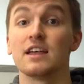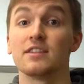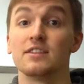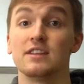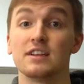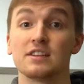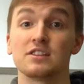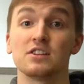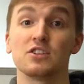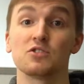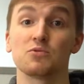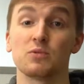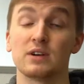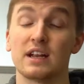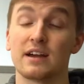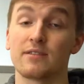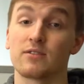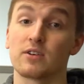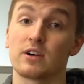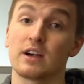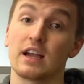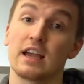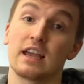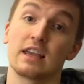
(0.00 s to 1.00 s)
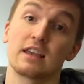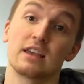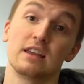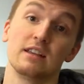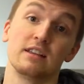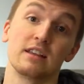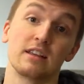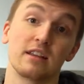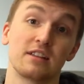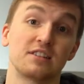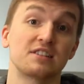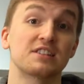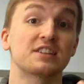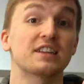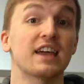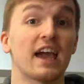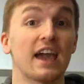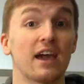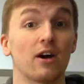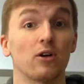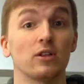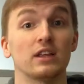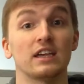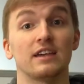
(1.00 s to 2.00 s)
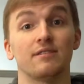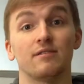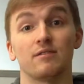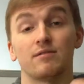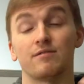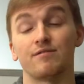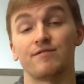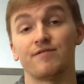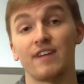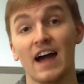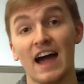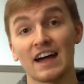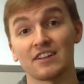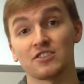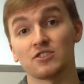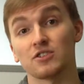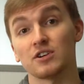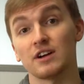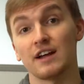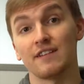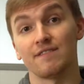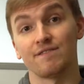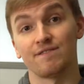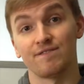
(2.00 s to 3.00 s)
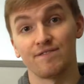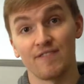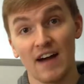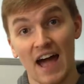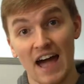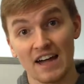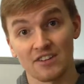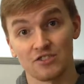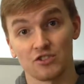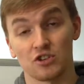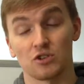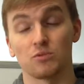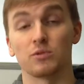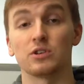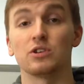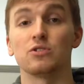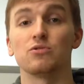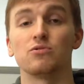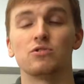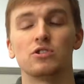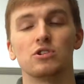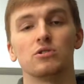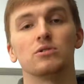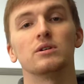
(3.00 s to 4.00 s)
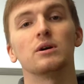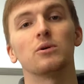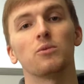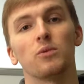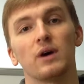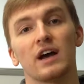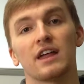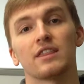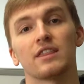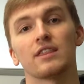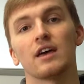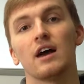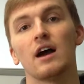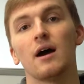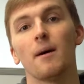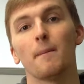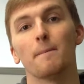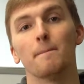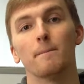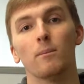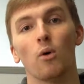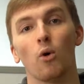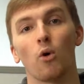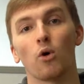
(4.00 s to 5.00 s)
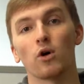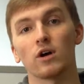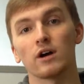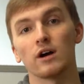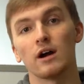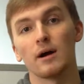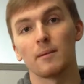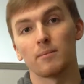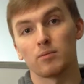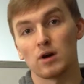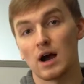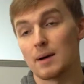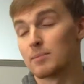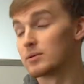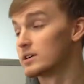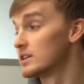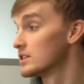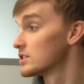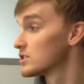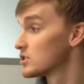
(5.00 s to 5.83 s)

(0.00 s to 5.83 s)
This is whenever it can scale even faster and faster when you do it with more properties.